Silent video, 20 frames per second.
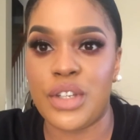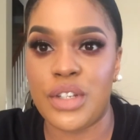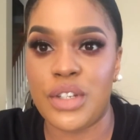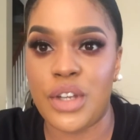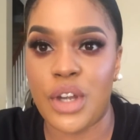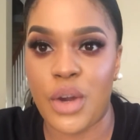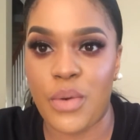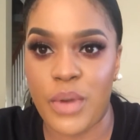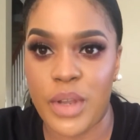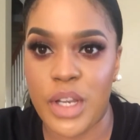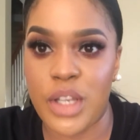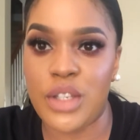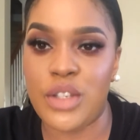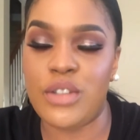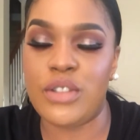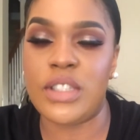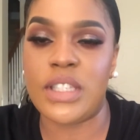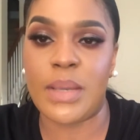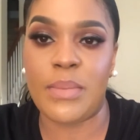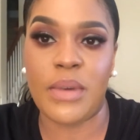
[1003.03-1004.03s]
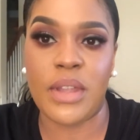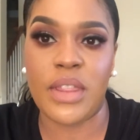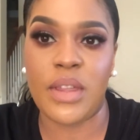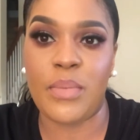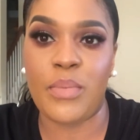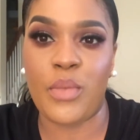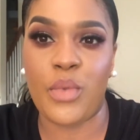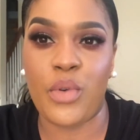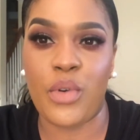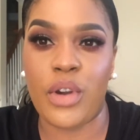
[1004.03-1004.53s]
could go in and use some of
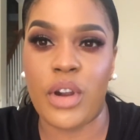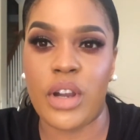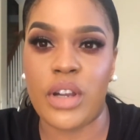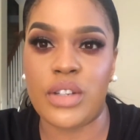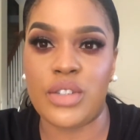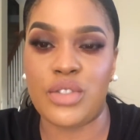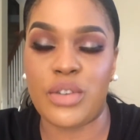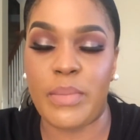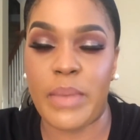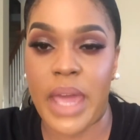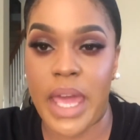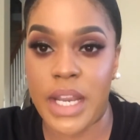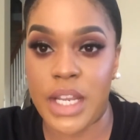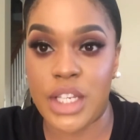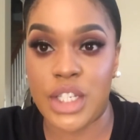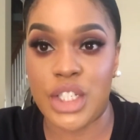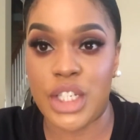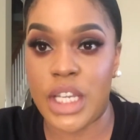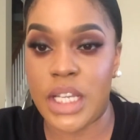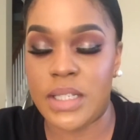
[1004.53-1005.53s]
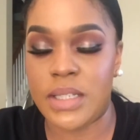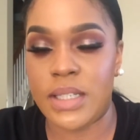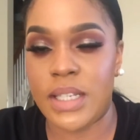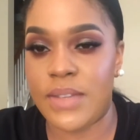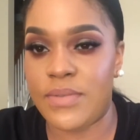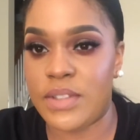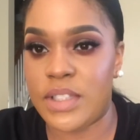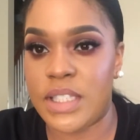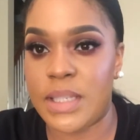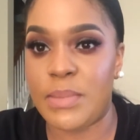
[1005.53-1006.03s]
the more dramatic shades and
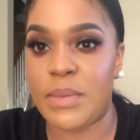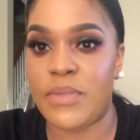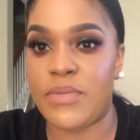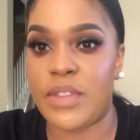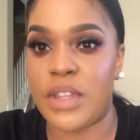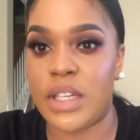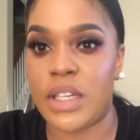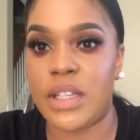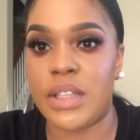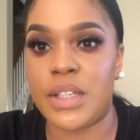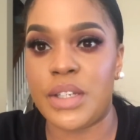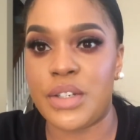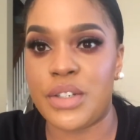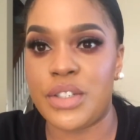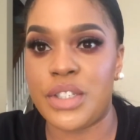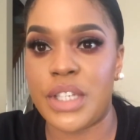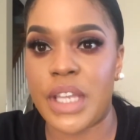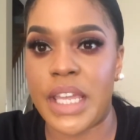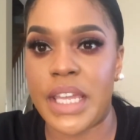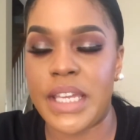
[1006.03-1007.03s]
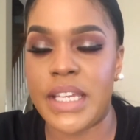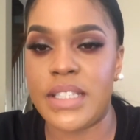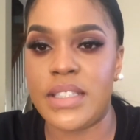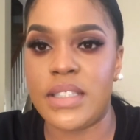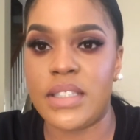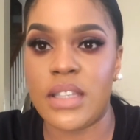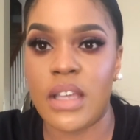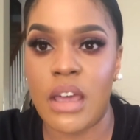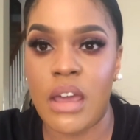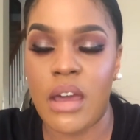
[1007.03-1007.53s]
even some of the glitter
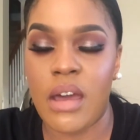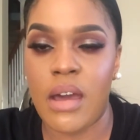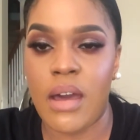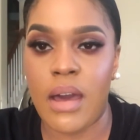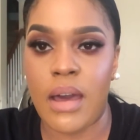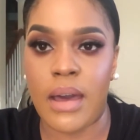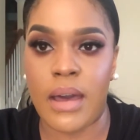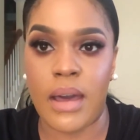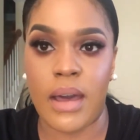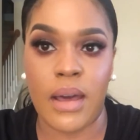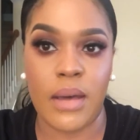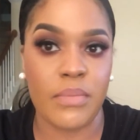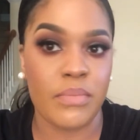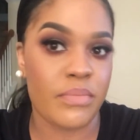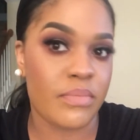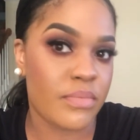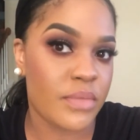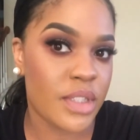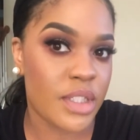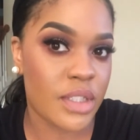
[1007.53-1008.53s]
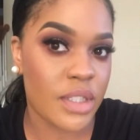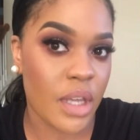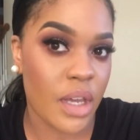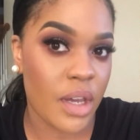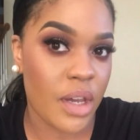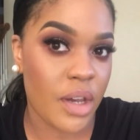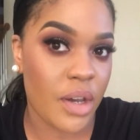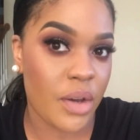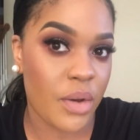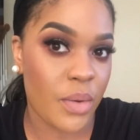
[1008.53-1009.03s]
shades.
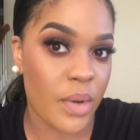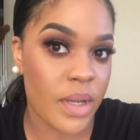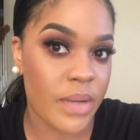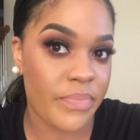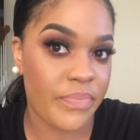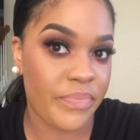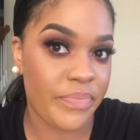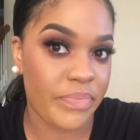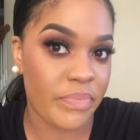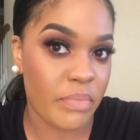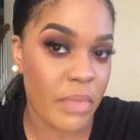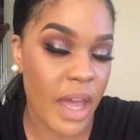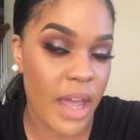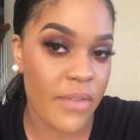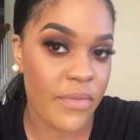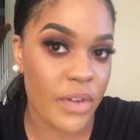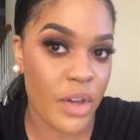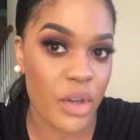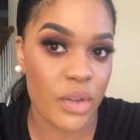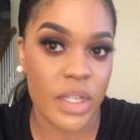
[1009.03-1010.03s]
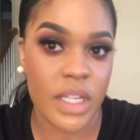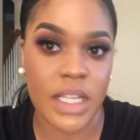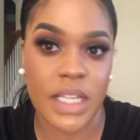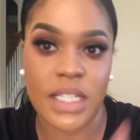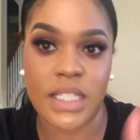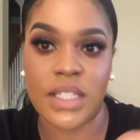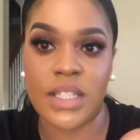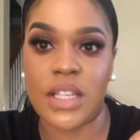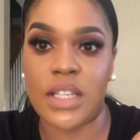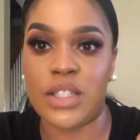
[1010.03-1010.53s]
So my vote
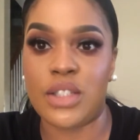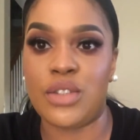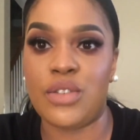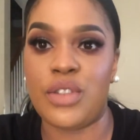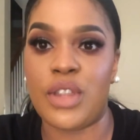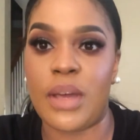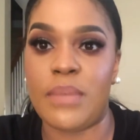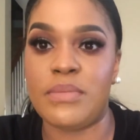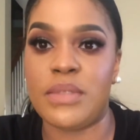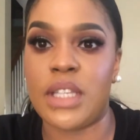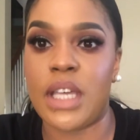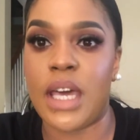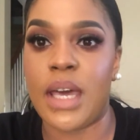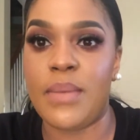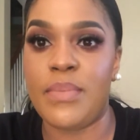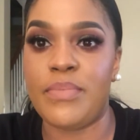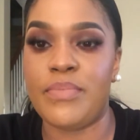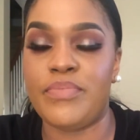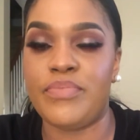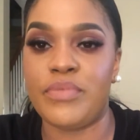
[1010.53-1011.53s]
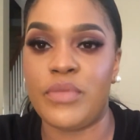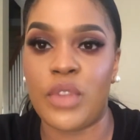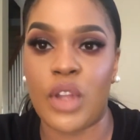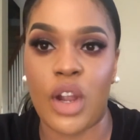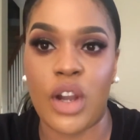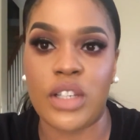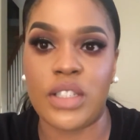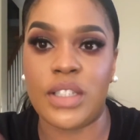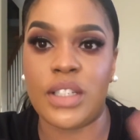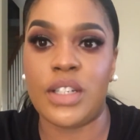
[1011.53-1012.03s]
is 2 thumbs up.
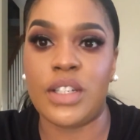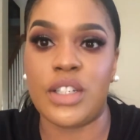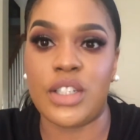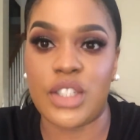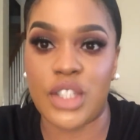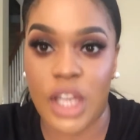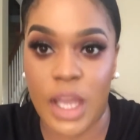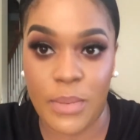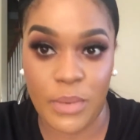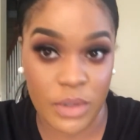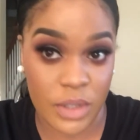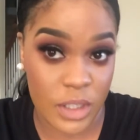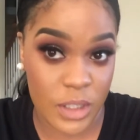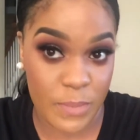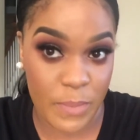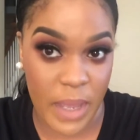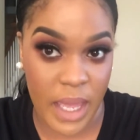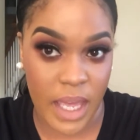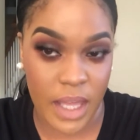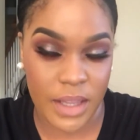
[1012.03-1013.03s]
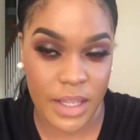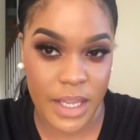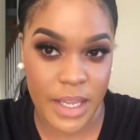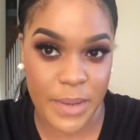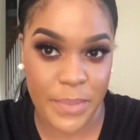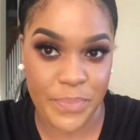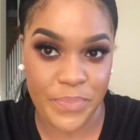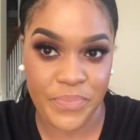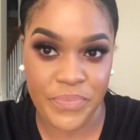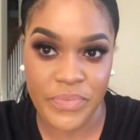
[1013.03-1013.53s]
Nars did a good job on this
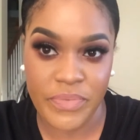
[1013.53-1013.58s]
palette.